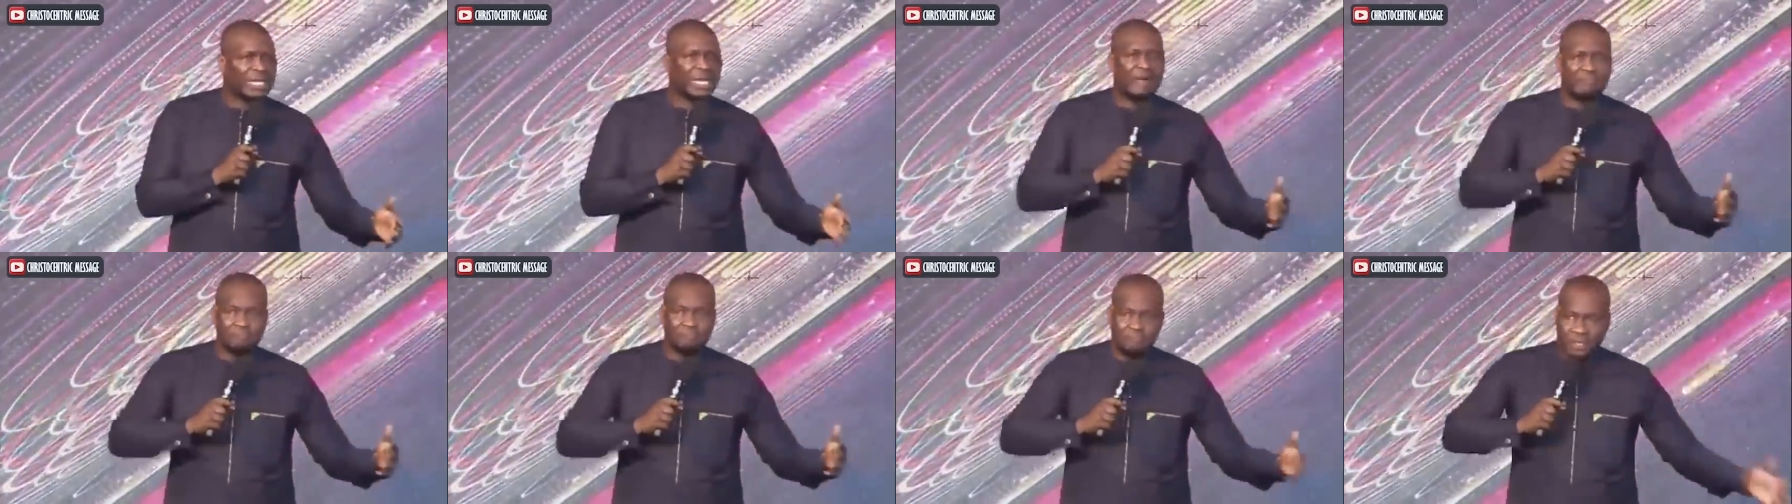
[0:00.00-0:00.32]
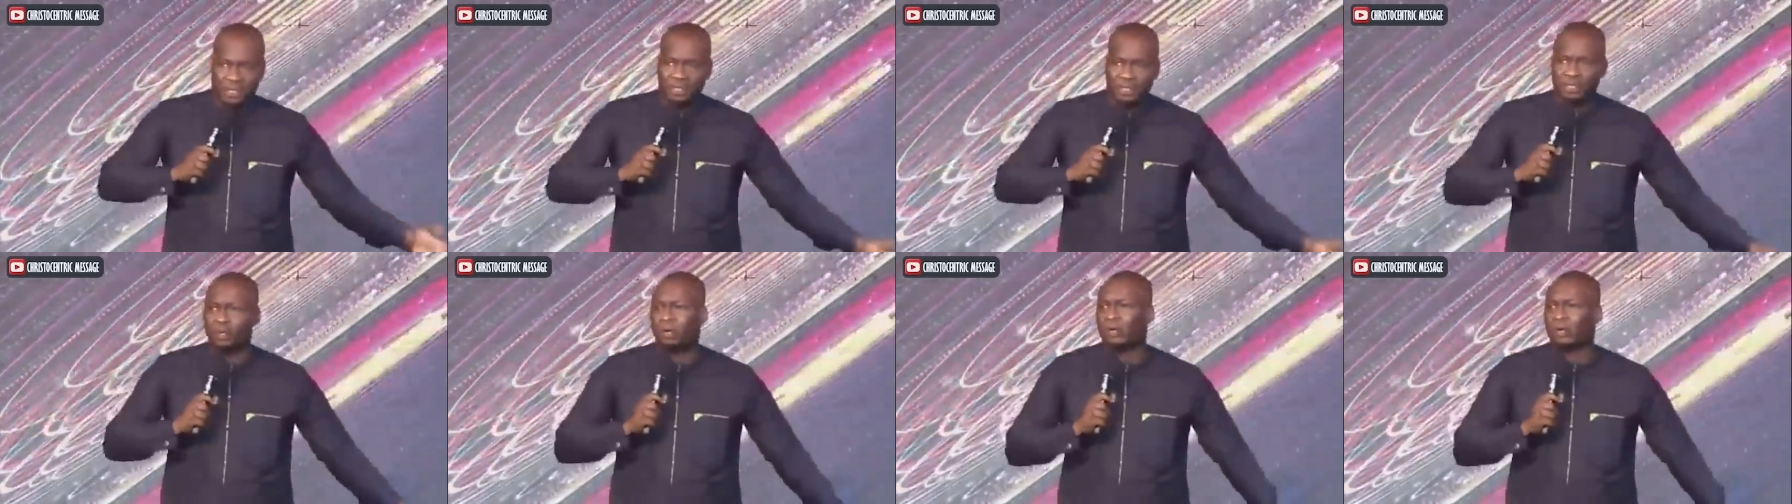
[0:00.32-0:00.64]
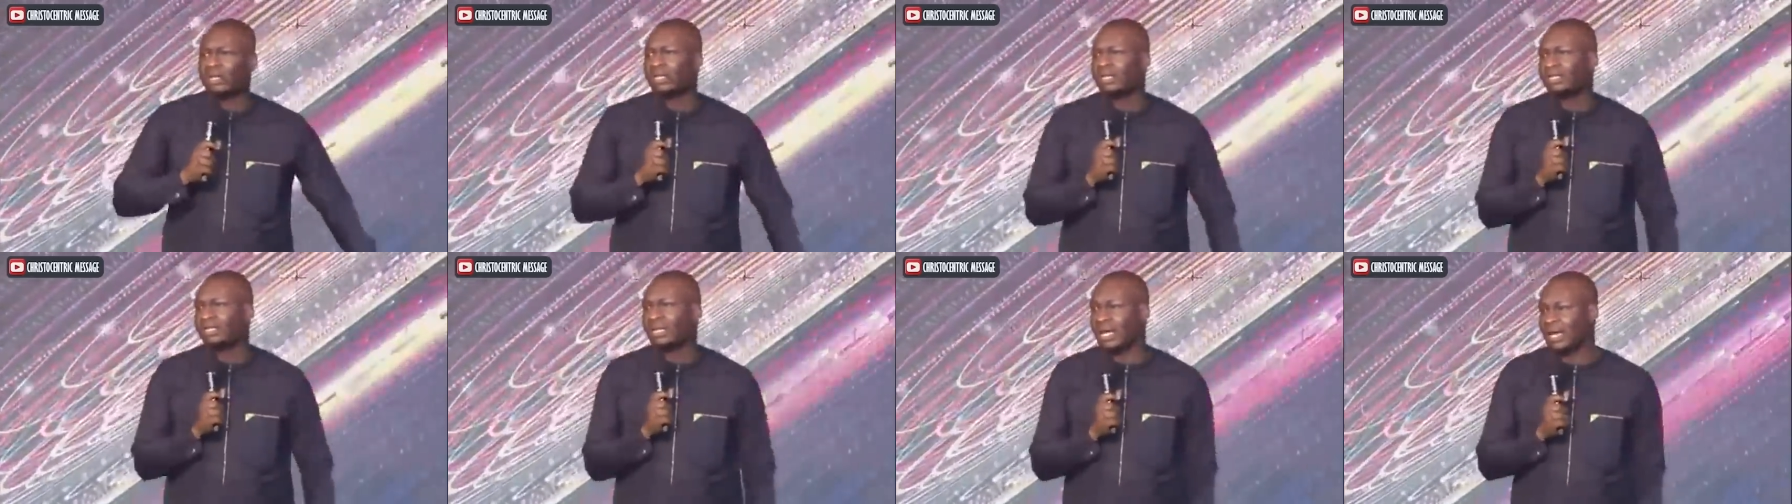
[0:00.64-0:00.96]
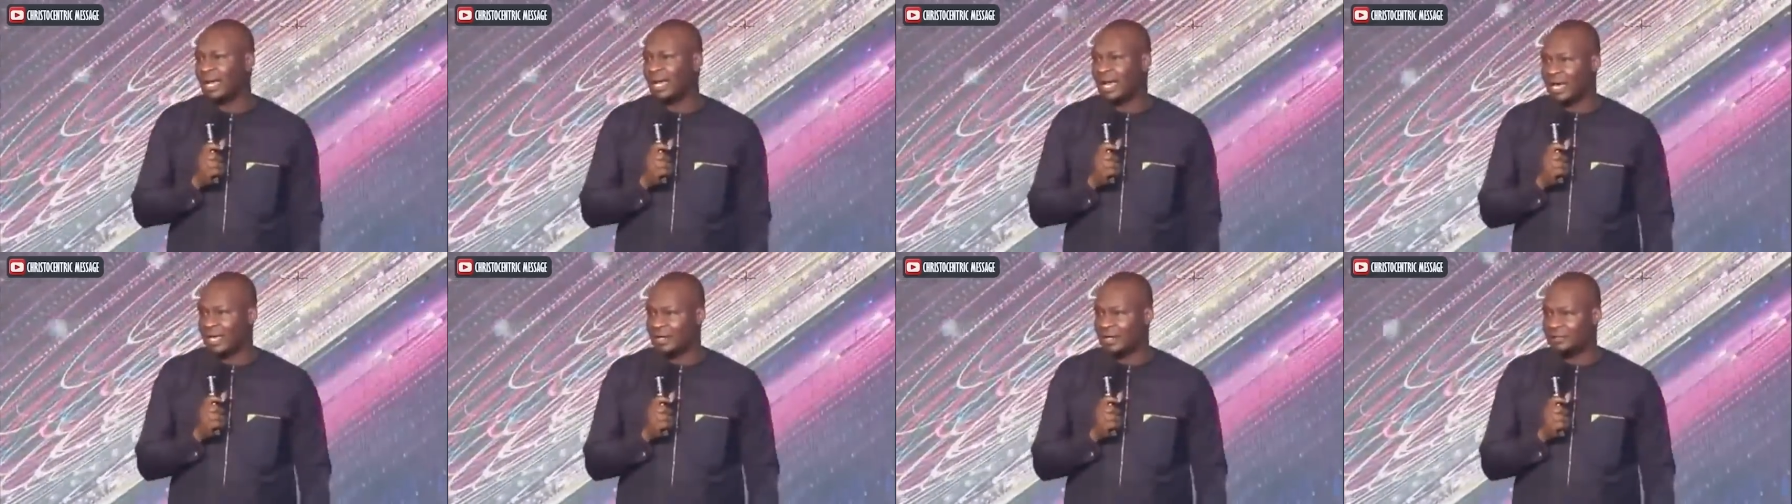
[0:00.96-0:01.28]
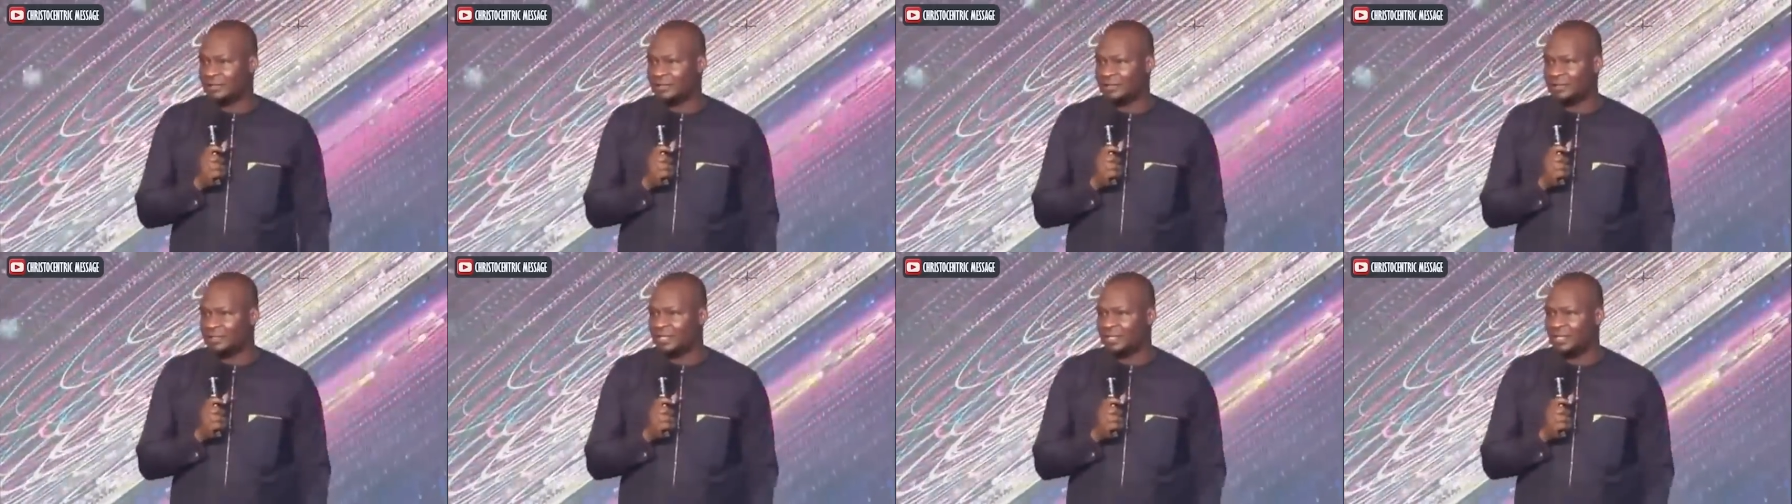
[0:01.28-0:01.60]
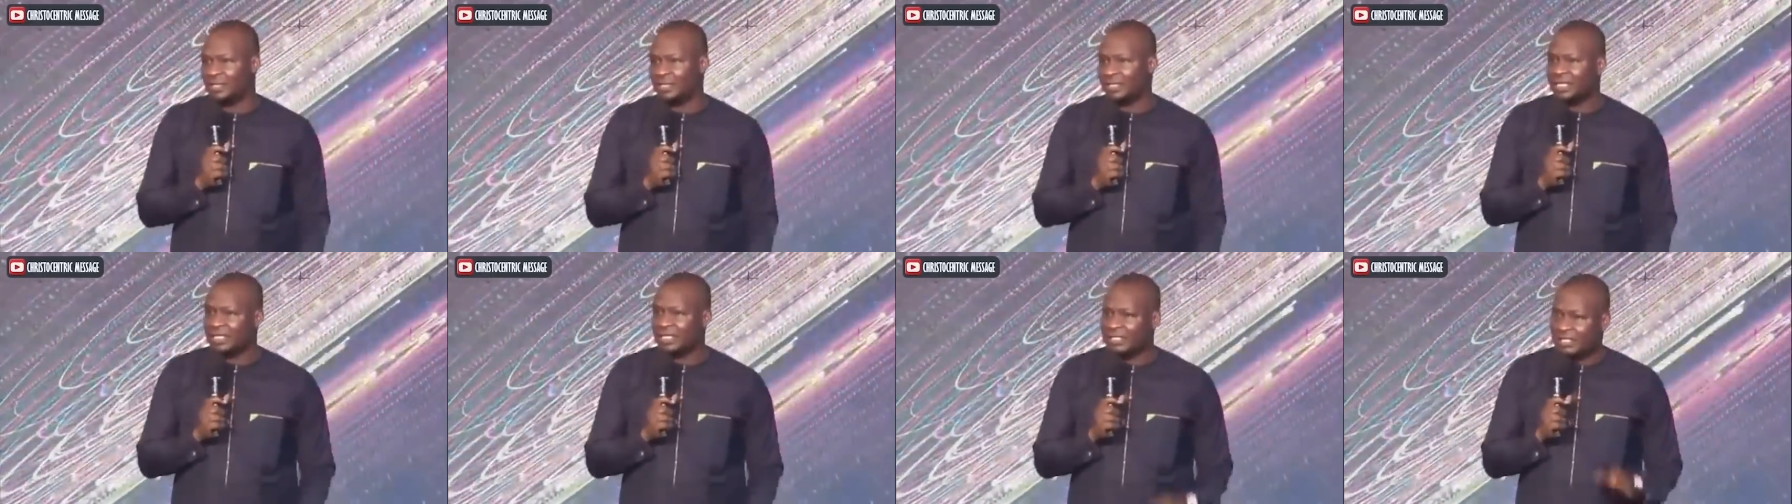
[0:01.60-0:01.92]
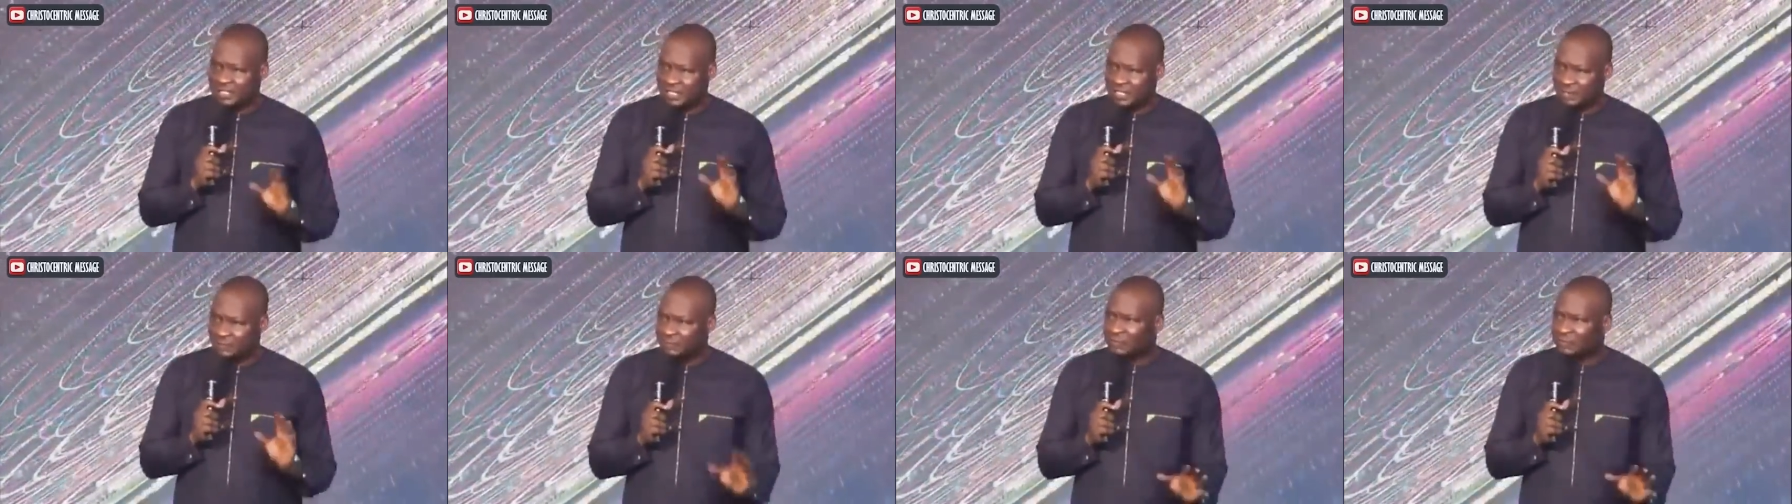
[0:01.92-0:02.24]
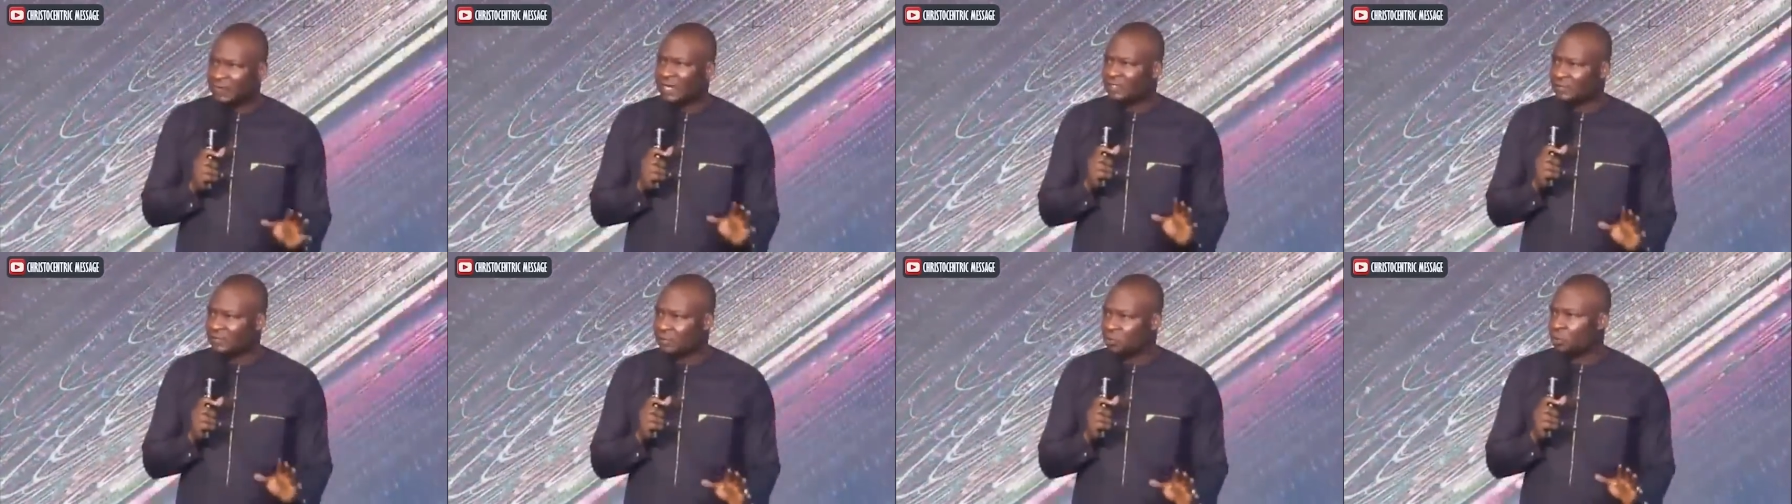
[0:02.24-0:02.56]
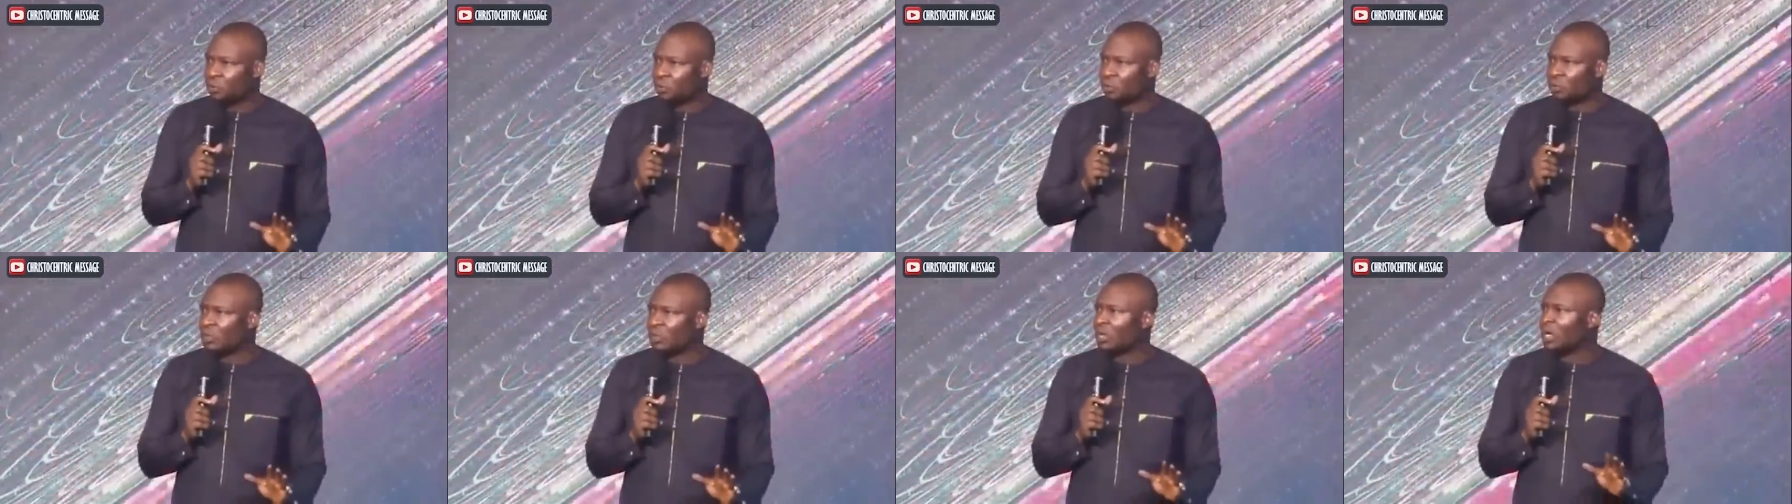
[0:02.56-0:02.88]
have been done in their lives. This is the first group